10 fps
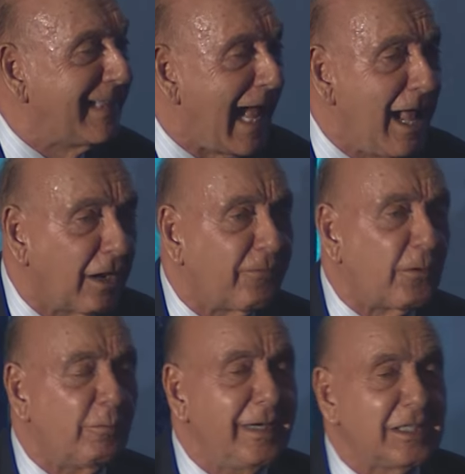dollar for
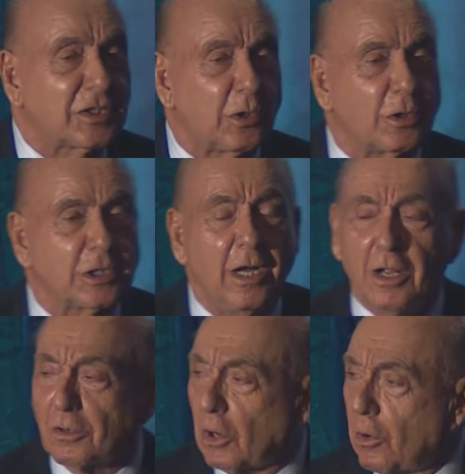research
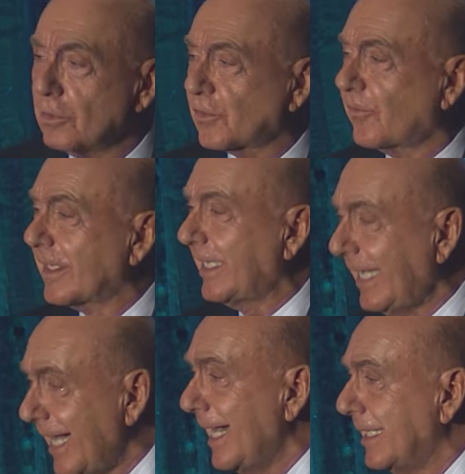goes for
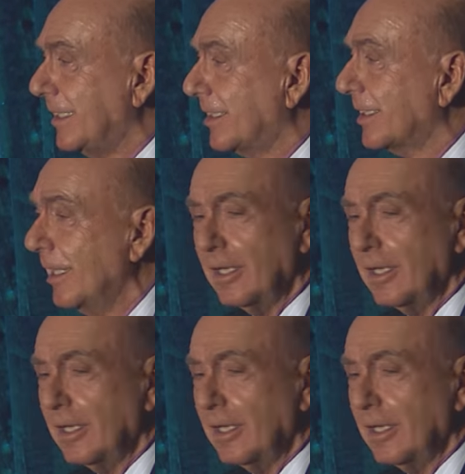kids.